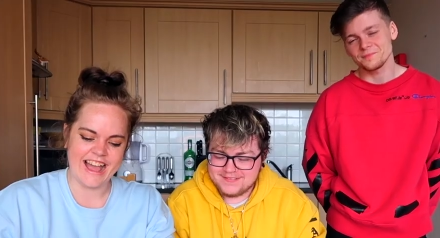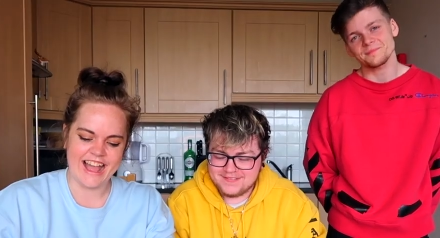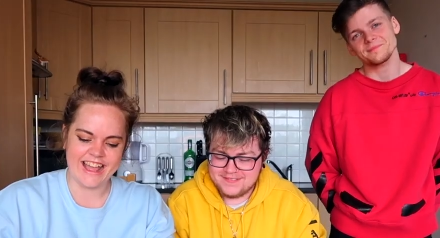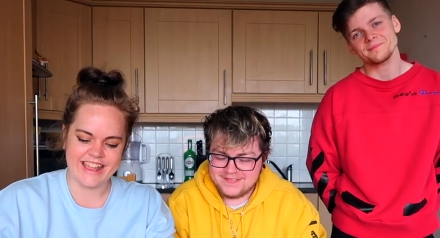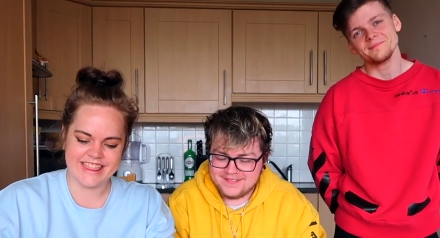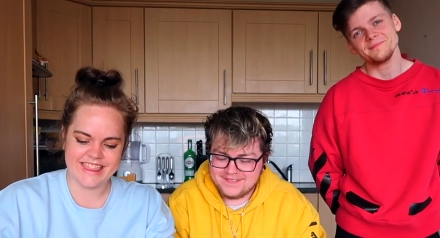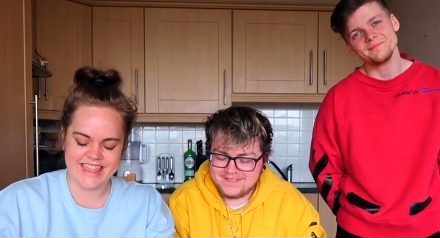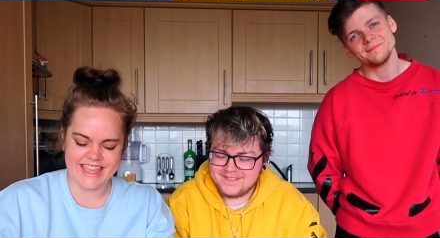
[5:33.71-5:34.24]

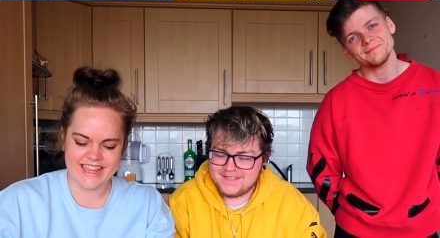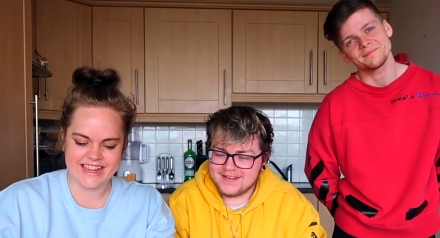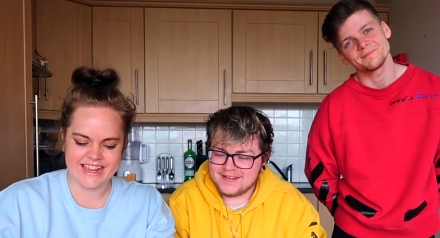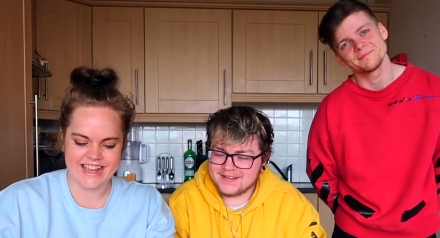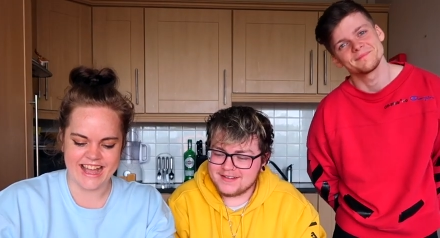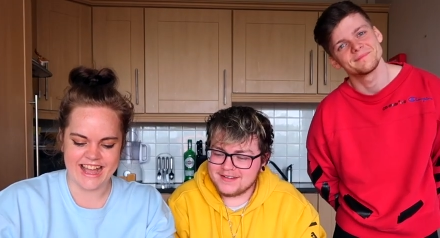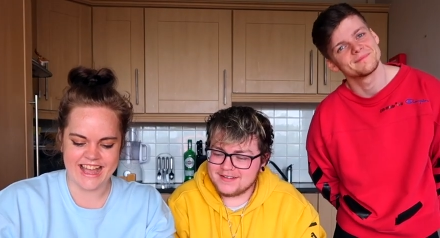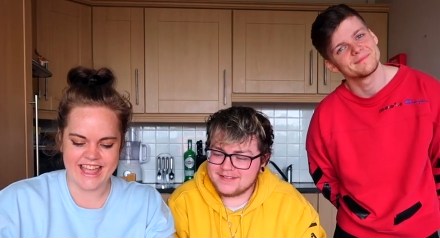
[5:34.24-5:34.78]
Speaker 1: I think
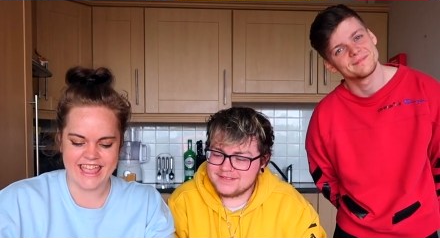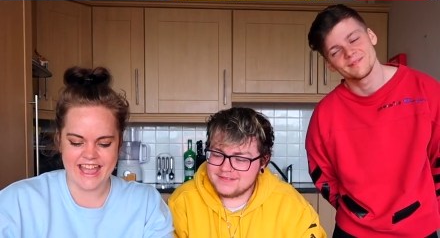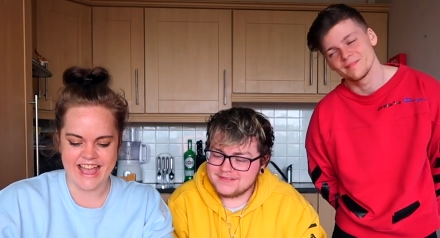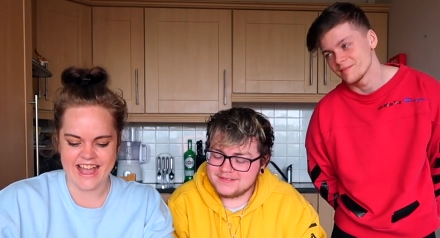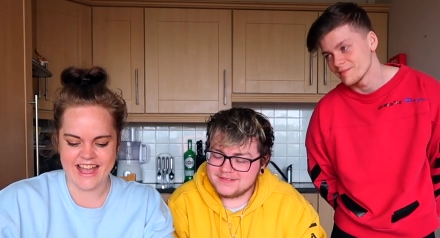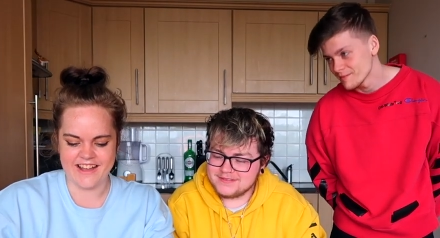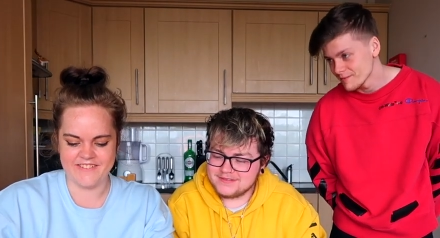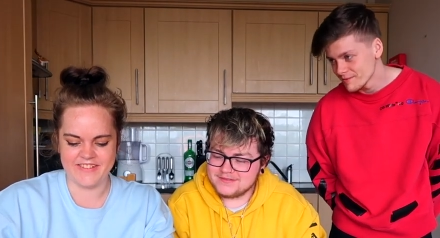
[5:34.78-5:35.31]
I
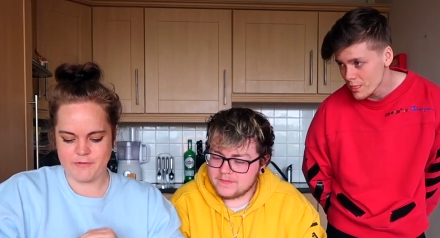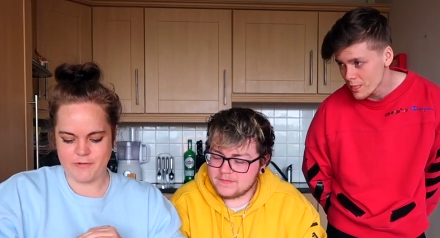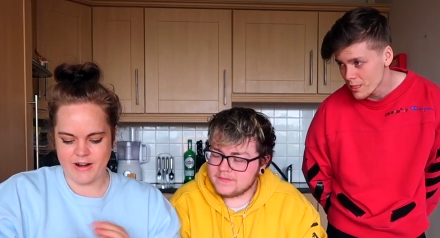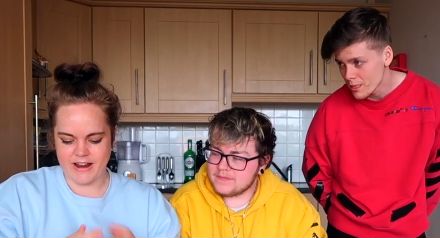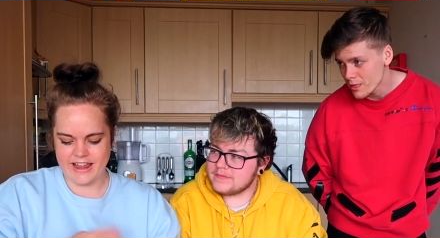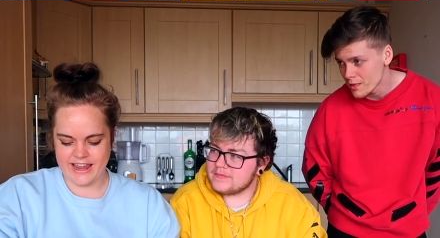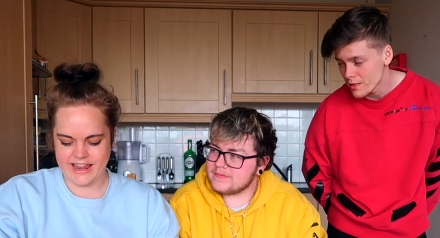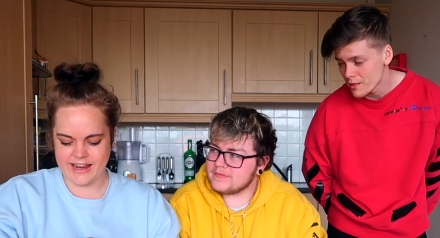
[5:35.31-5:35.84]
have
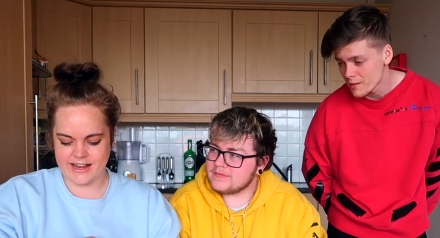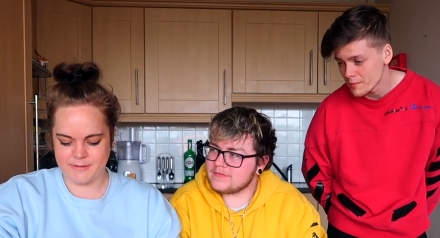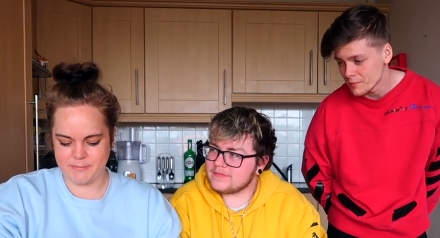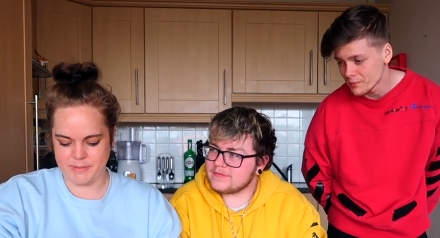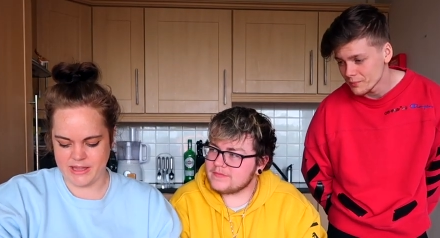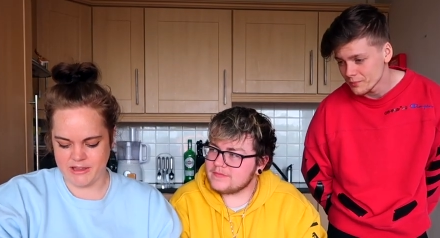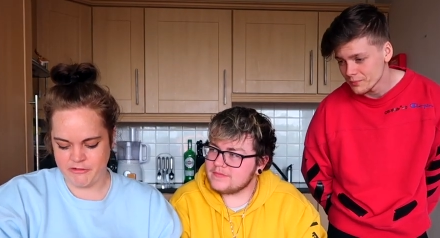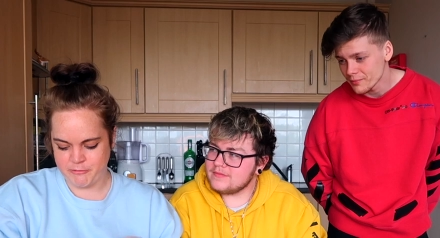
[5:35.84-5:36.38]
fried
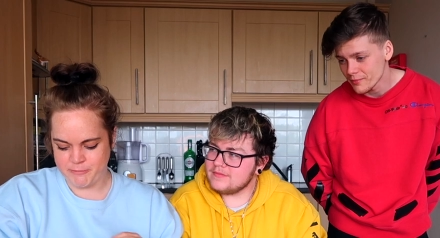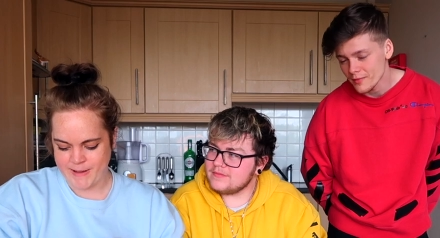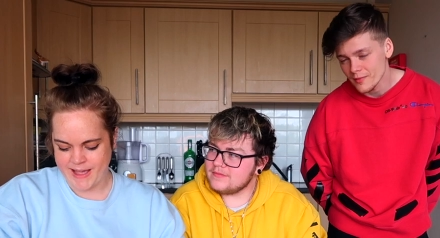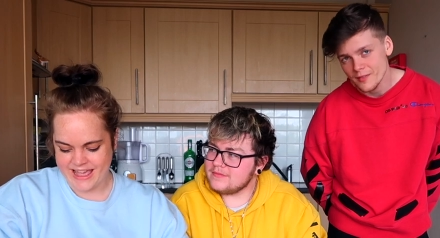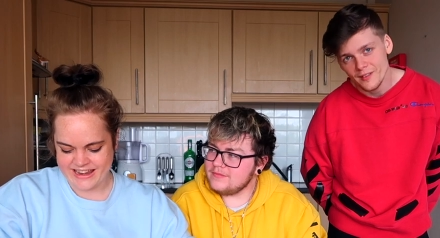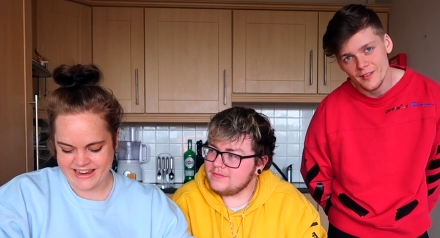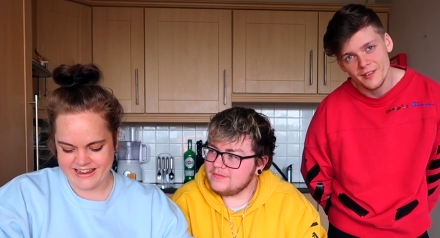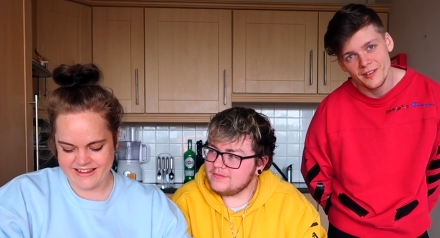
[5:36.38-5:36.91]
beef
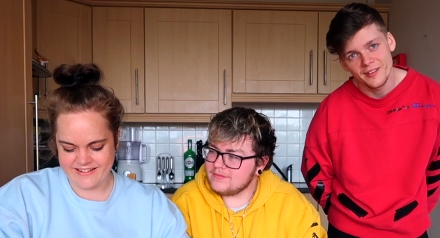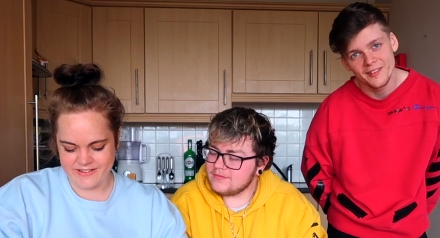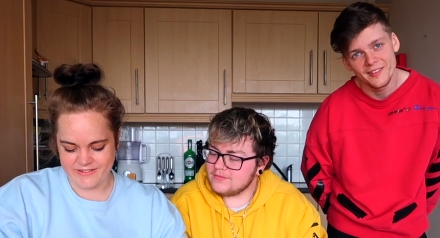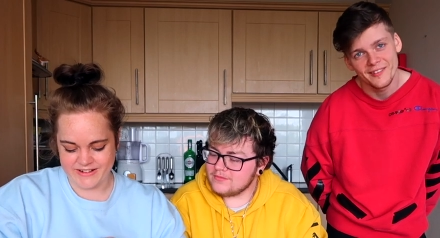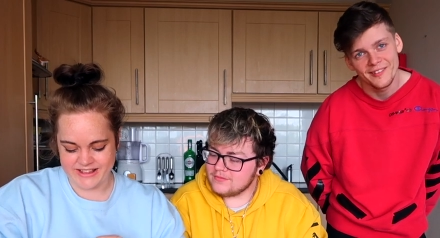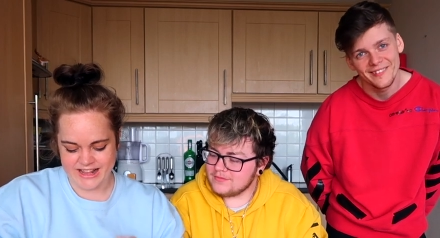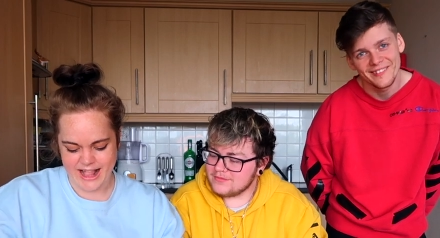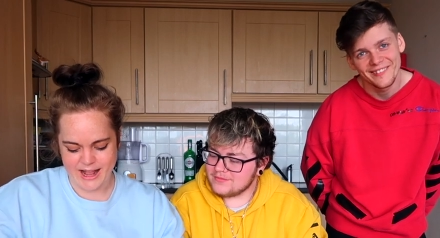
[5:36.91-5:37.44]
patties
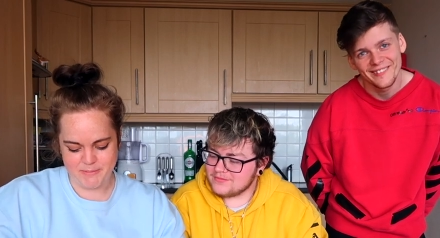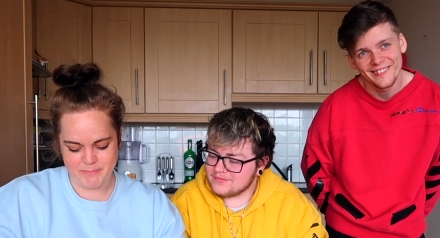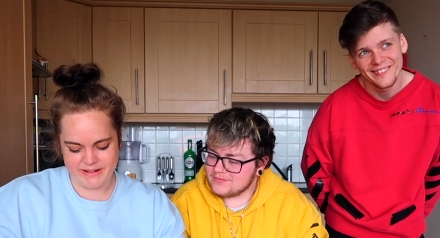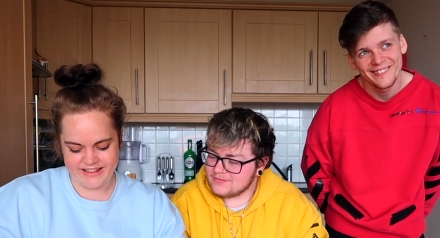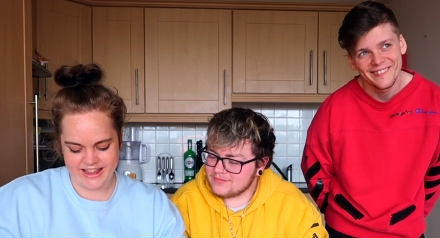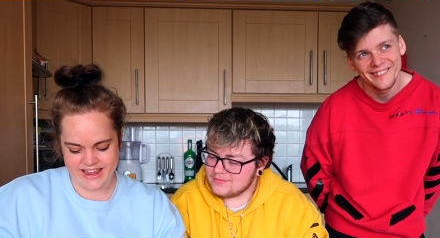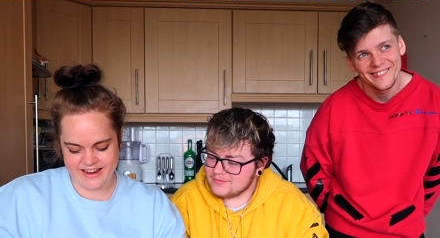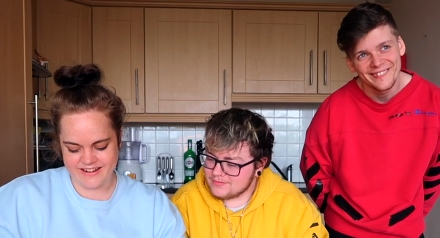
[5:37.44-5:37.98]
with like
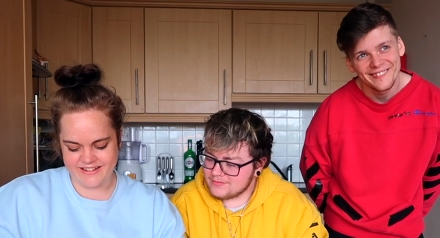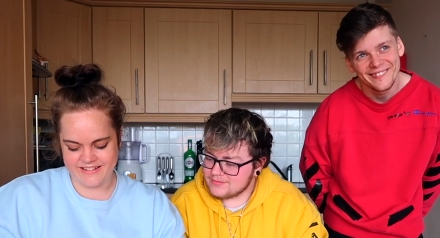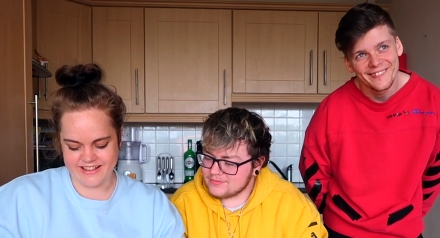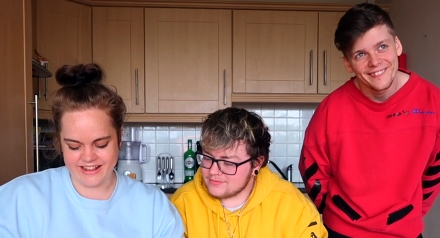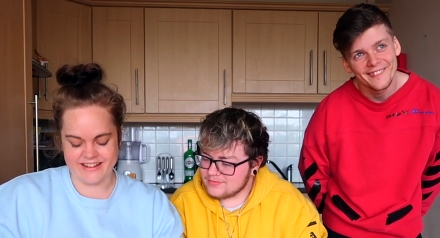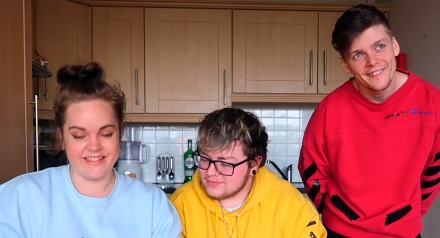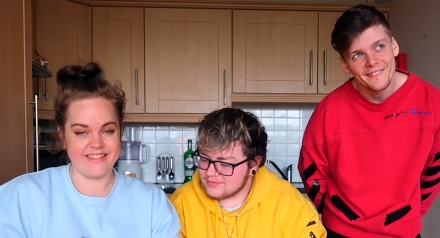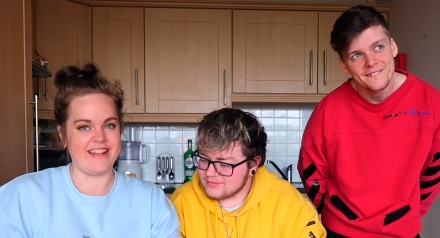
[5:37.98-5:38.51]
potatoes
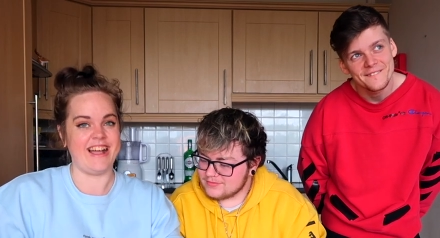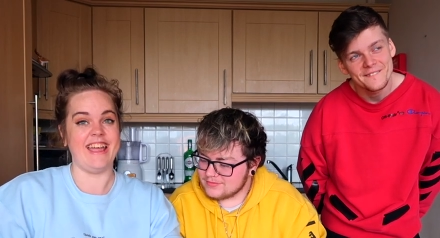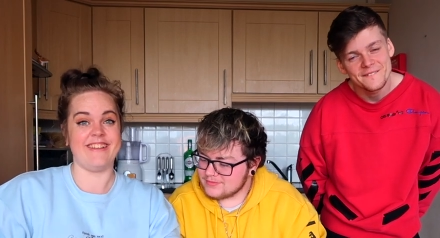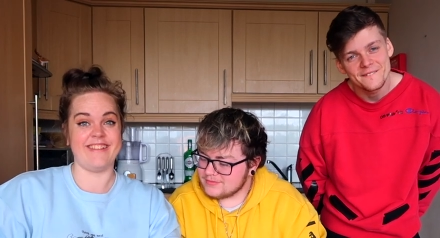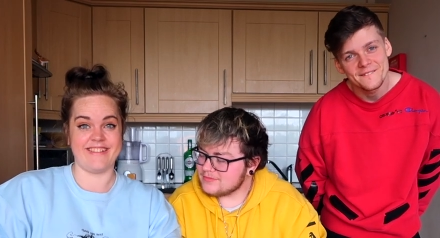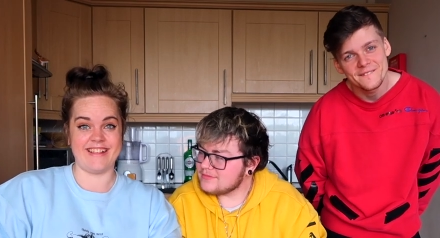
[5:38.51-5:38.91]
and a side